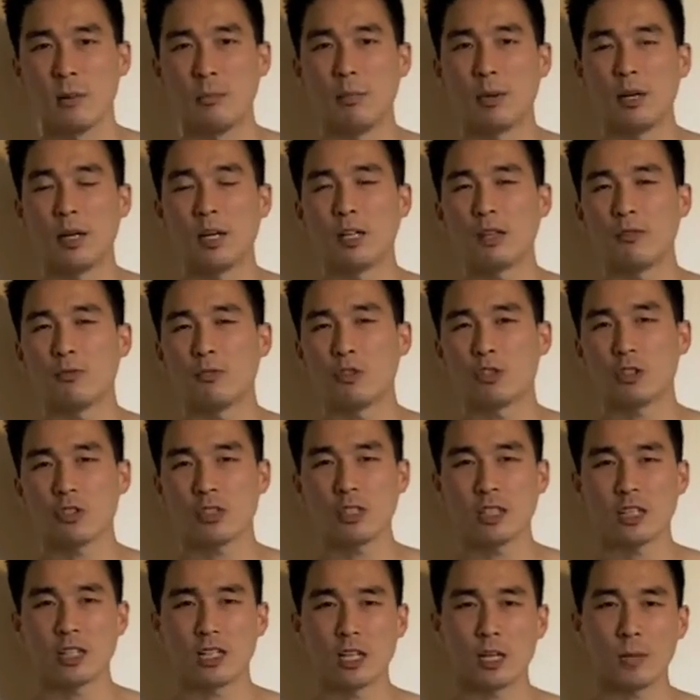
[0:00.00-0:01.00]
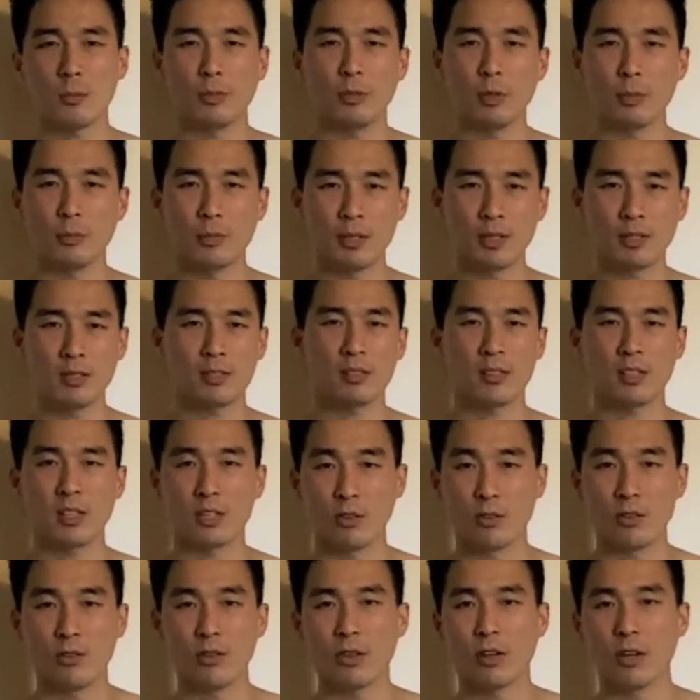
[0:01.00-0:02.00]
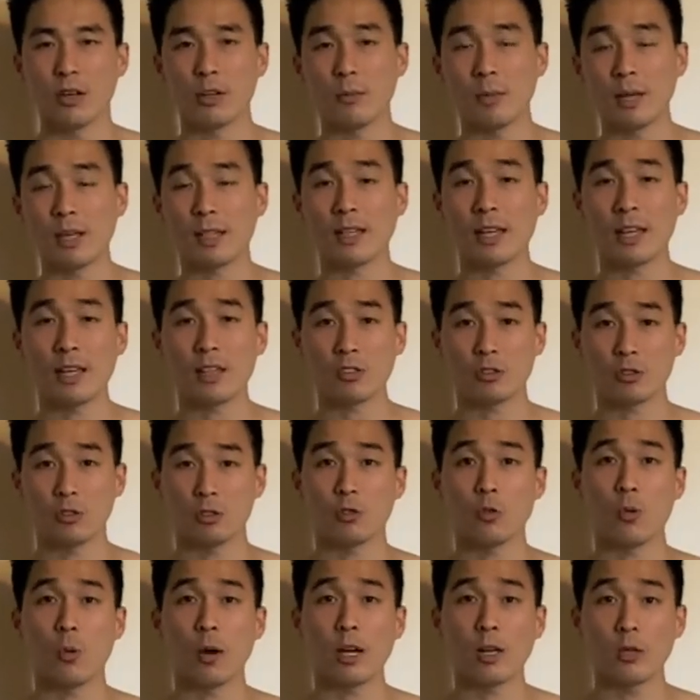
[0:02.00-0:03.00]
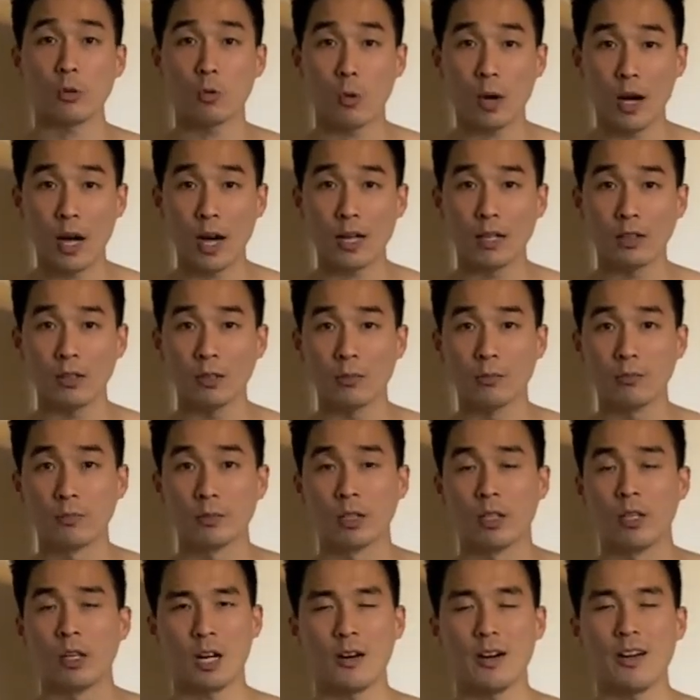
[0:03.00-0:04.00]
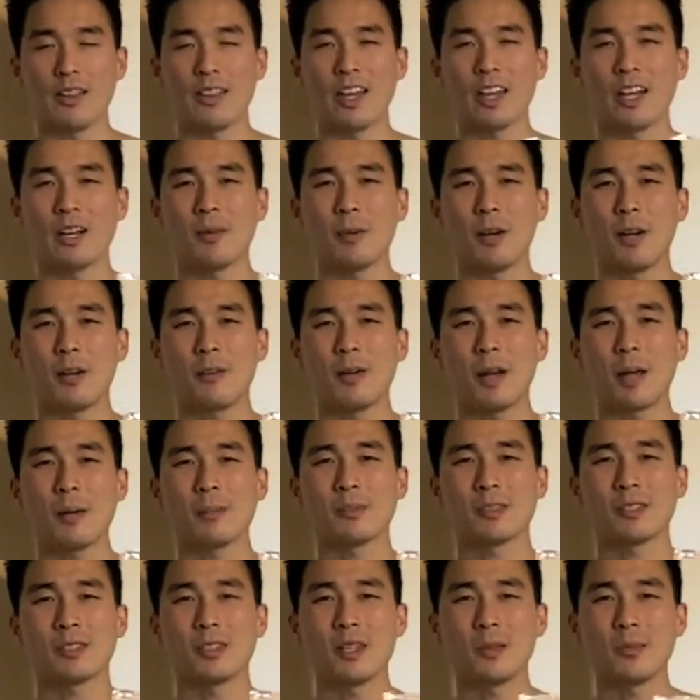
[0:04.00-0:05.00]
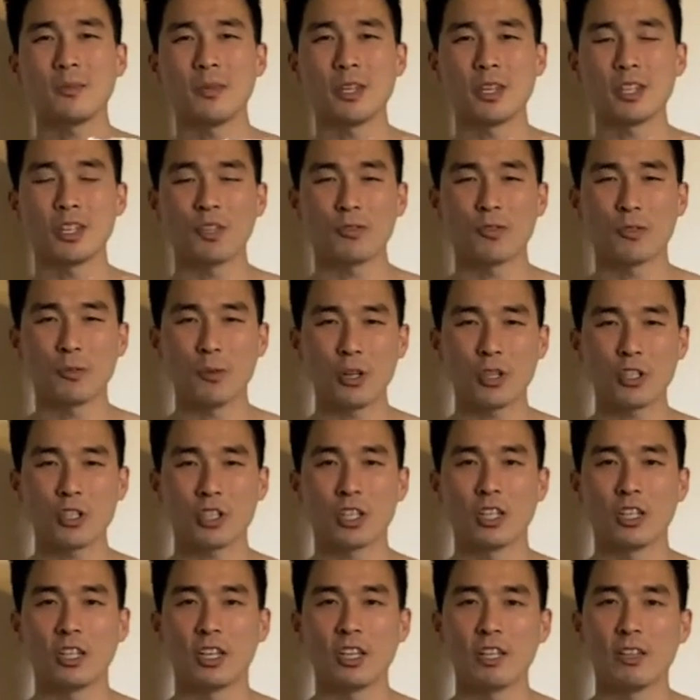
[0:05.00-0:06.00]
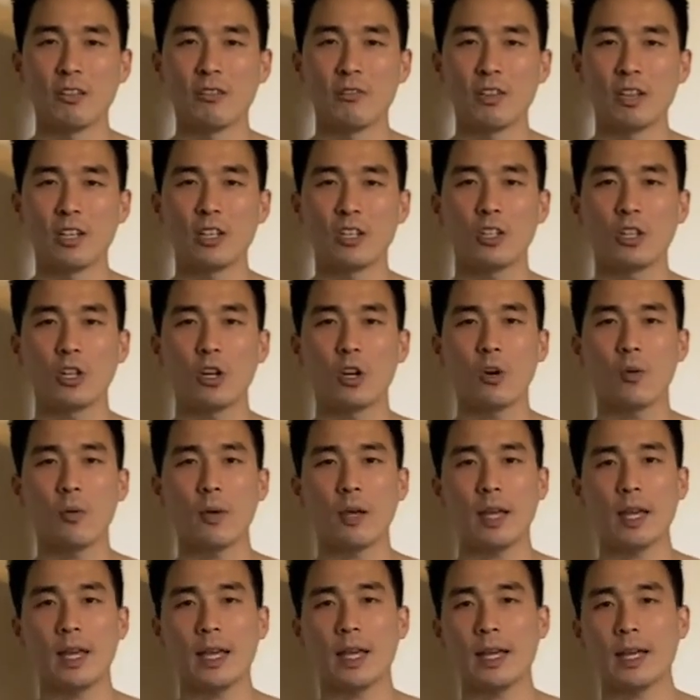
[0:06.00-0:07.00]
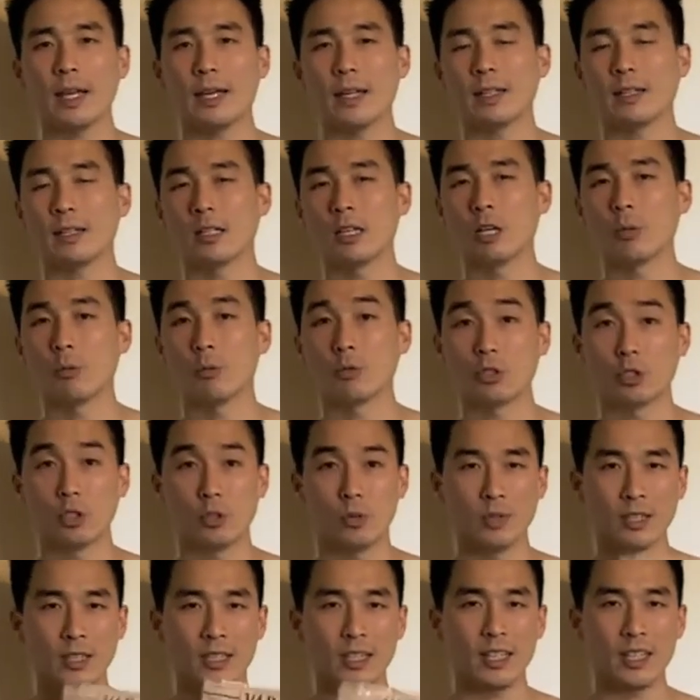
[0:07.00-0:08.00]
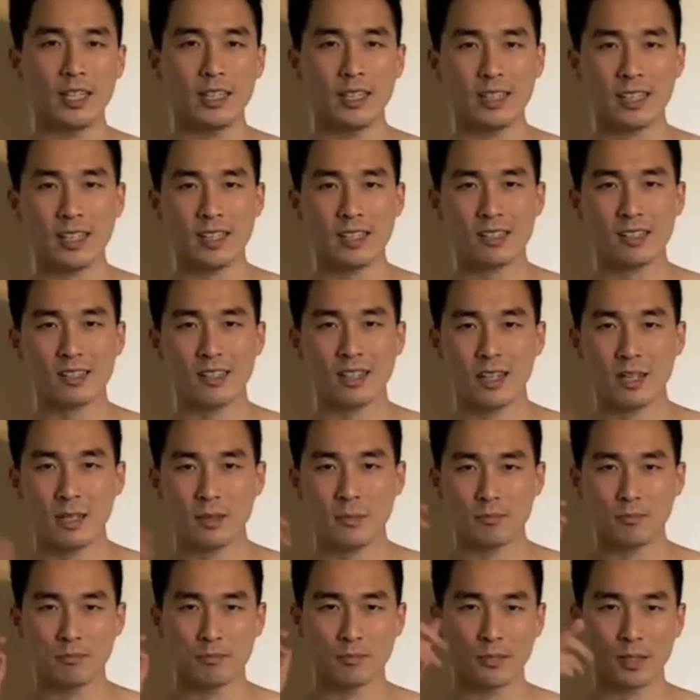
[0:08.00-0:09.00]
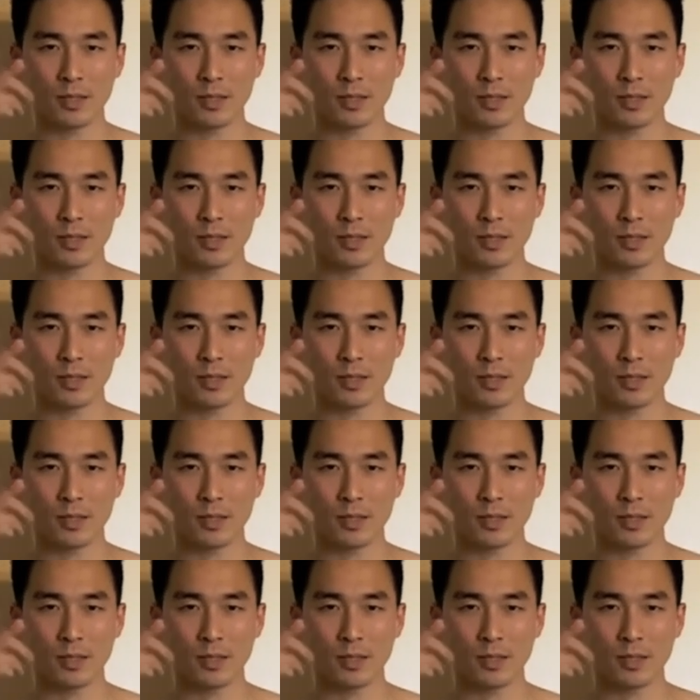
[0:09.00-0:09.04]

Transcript: But if you just need a couple of pieces here and there, it might last you quite a while. All right, that about wraps it up. Thank you for watching another video, and uh, we'll do it again next time.